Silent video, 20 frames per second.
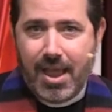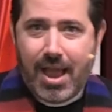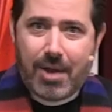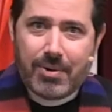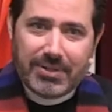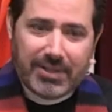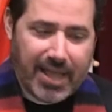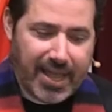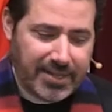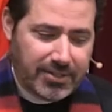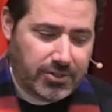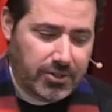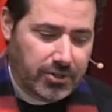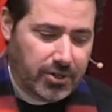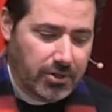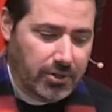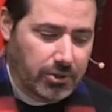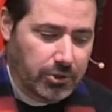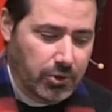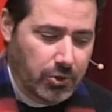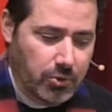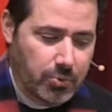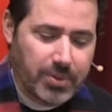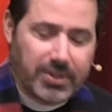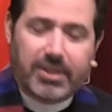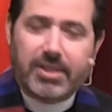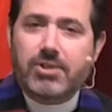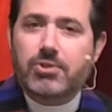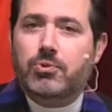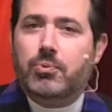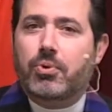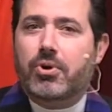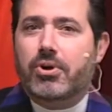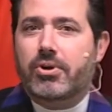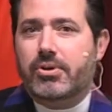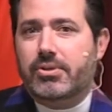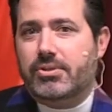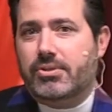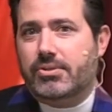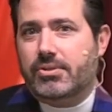I would like to conclude with these
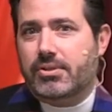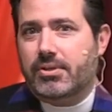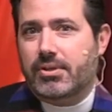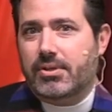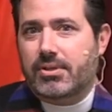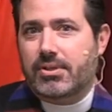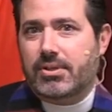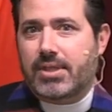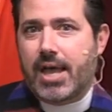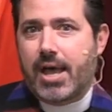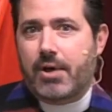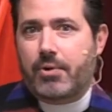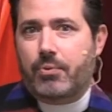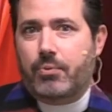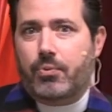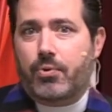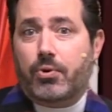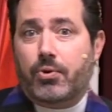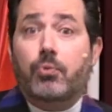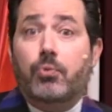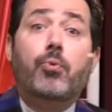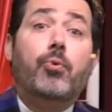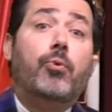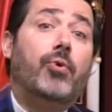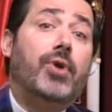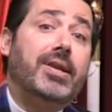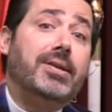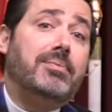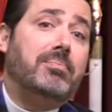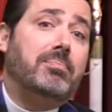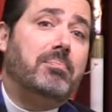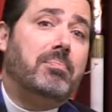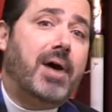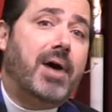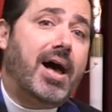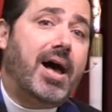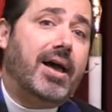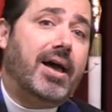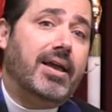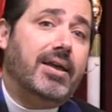words that were written
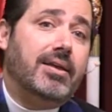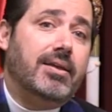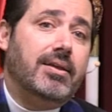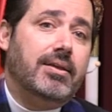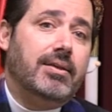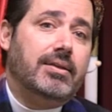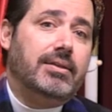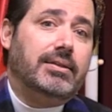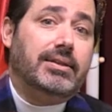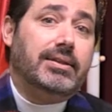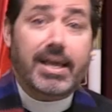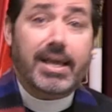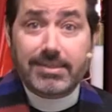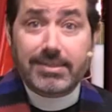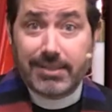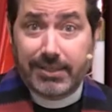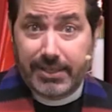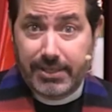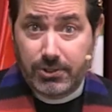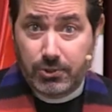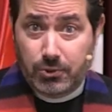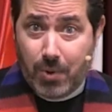by Leslie